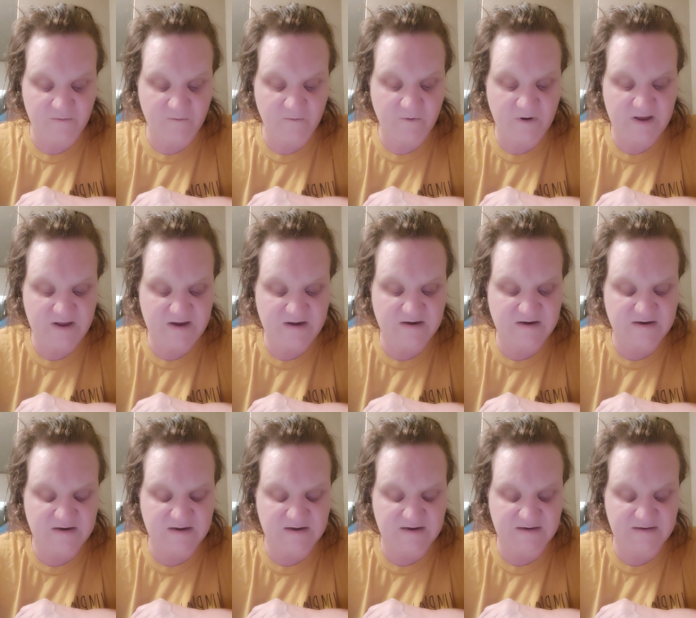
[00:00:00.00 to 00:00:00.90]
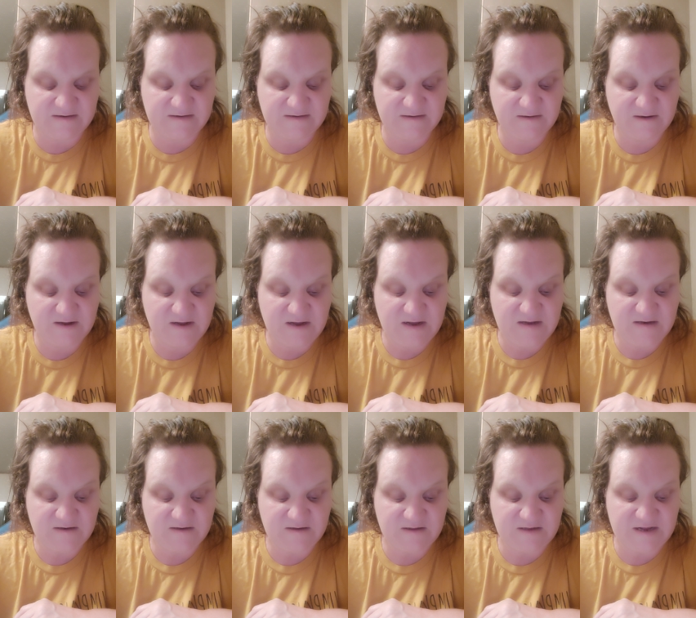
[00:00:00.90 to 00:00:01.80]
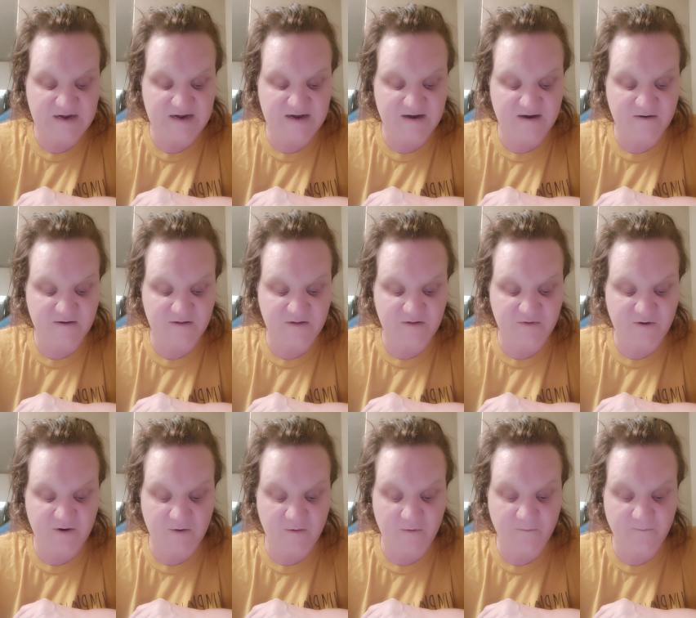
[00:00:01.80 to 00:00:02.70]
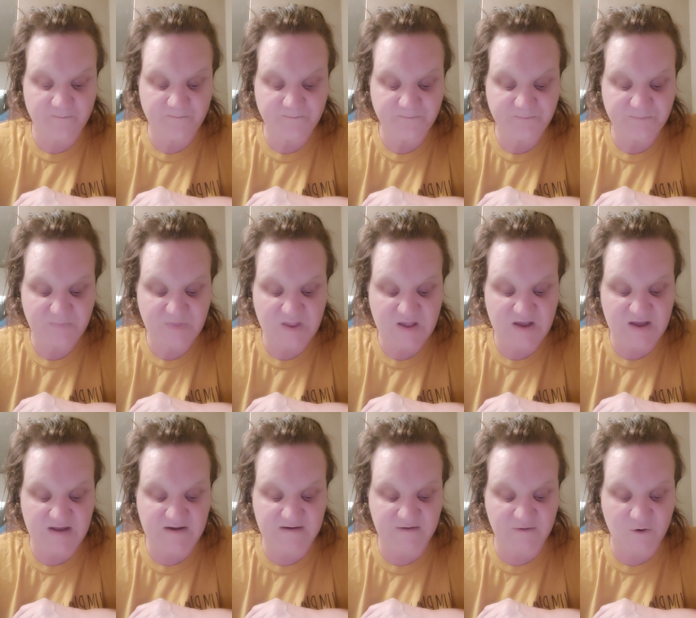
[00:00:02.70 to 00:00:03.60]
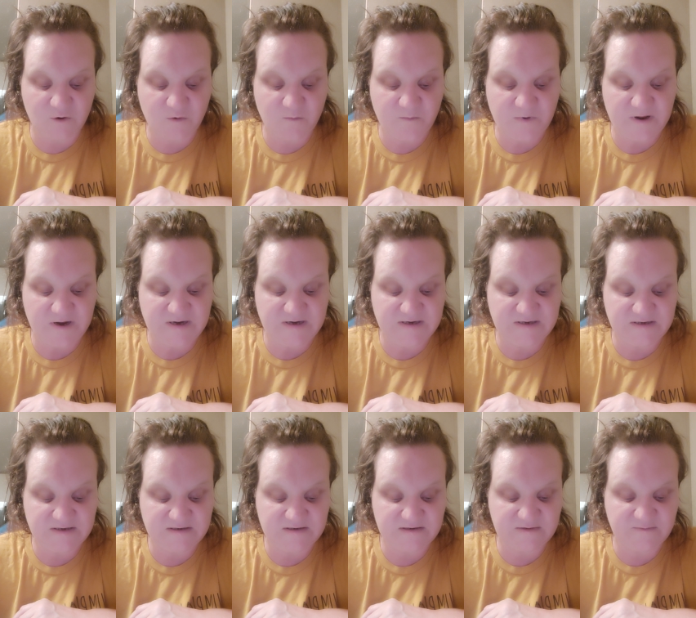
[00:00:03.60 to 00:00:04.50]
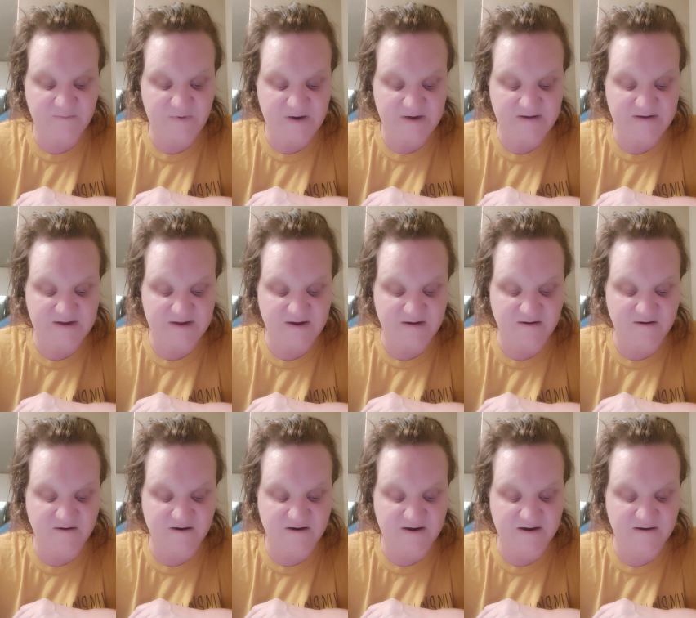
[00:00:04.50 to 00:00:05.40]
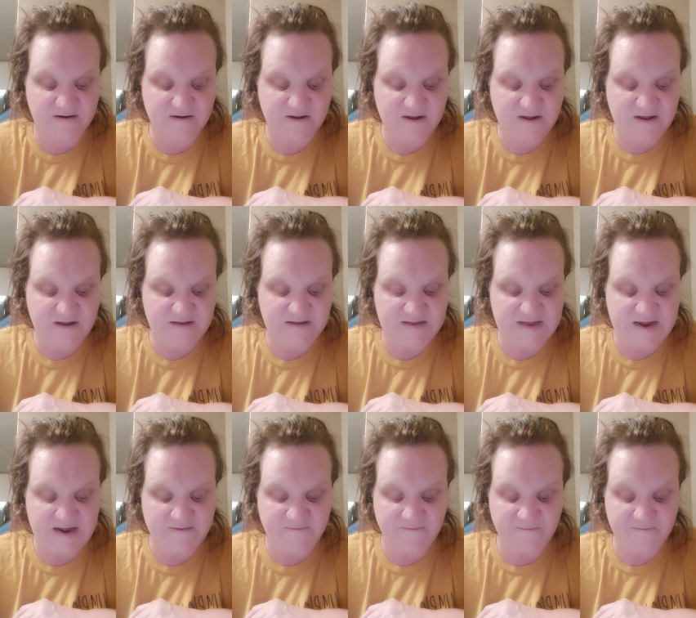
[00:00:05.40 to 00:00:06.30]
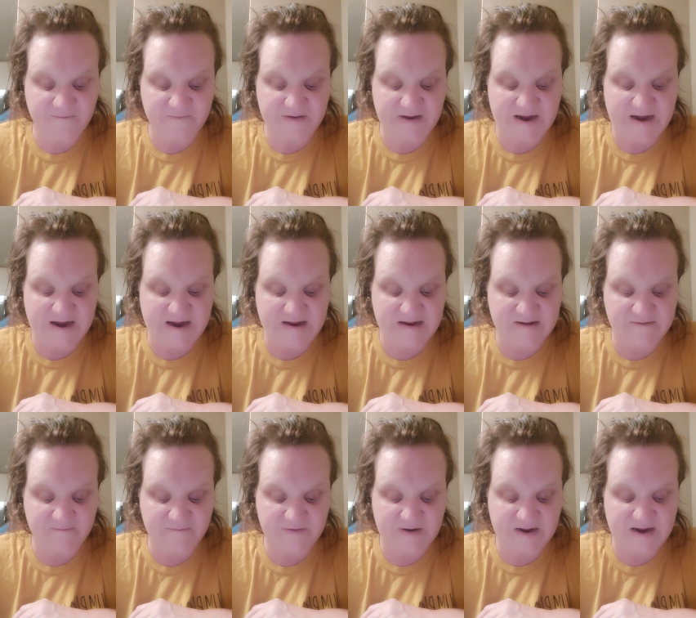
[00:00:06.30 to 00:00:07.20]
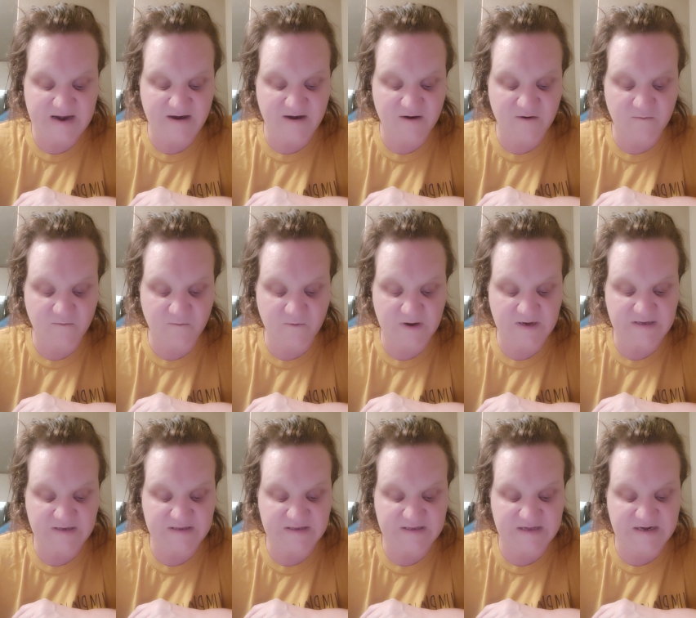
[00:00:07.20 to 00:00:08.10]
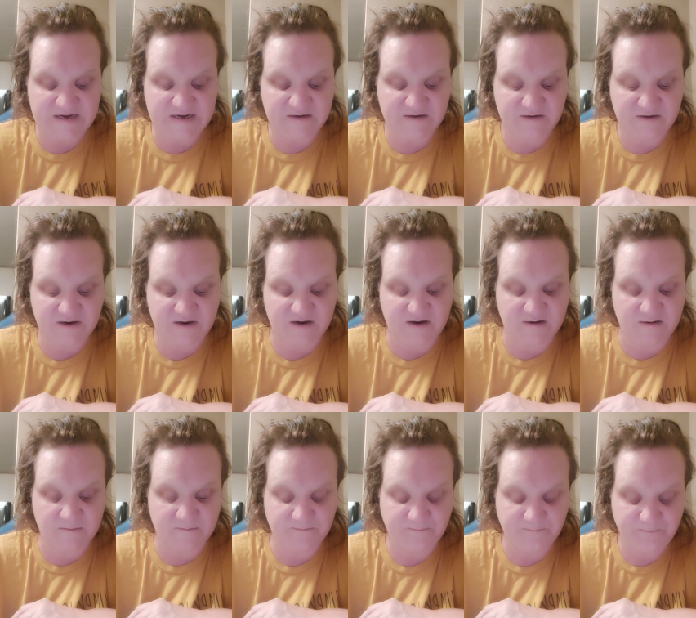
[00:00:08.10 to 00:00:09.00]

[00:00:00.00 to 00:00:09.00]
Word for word: weakness. Their throat is open spectacular. They flat flatter with their tongue.